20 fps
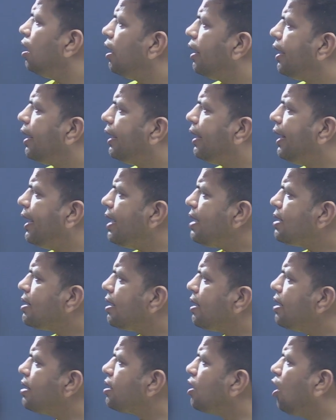Dash
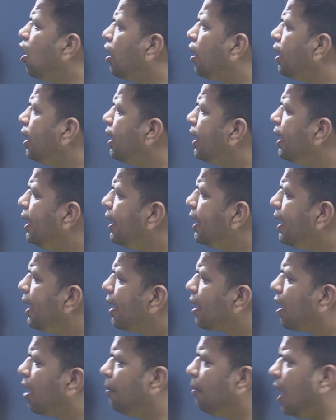is not a
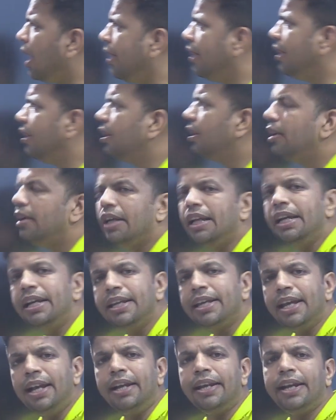DDL command.
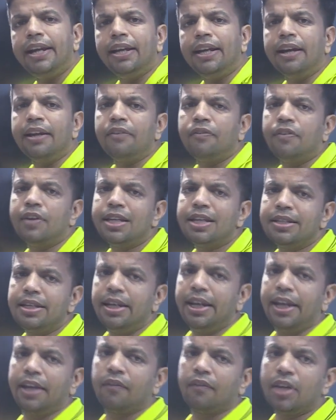DDL, data definition
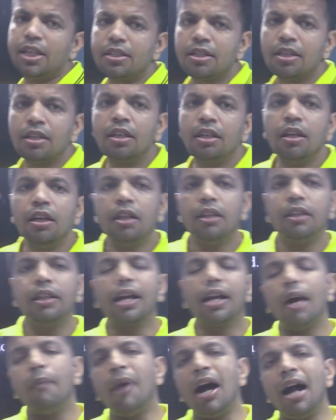language. The
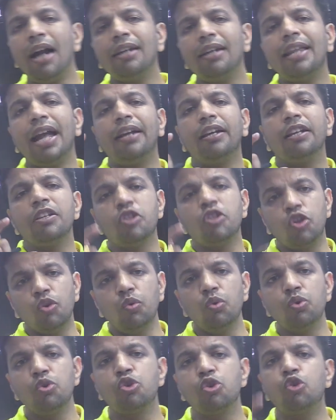command that is
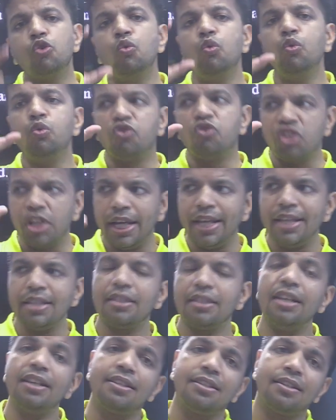used to change
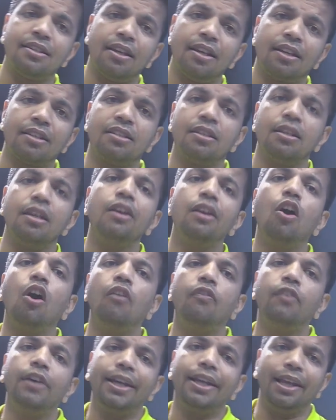the structure
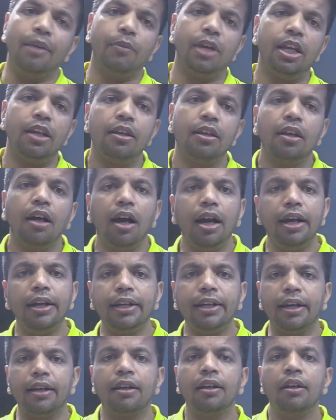of a table.
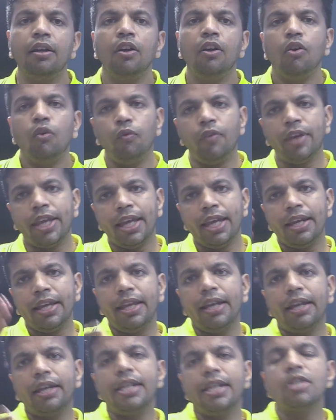Alter, we can
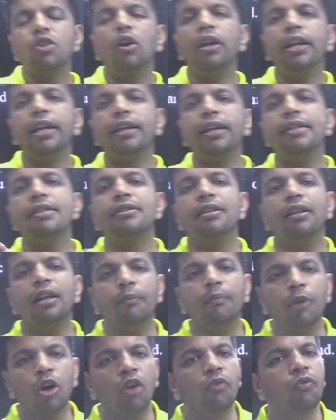increase or decrease the
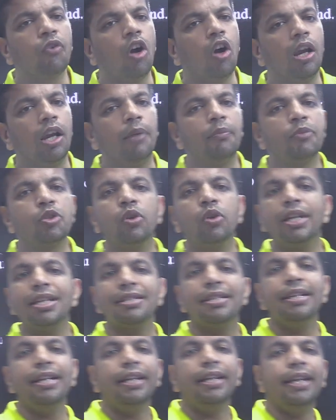number of columns. So it is
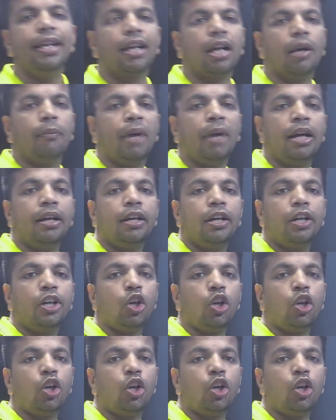DDL command.